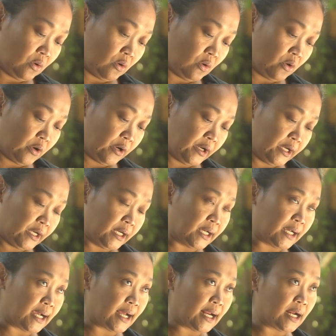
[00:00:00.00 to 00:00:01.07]
I've been
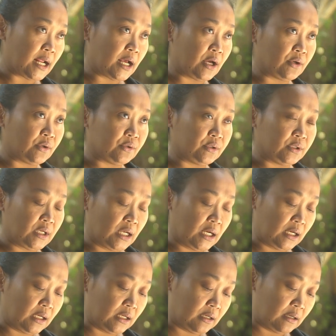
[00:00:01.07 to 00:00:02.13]
working on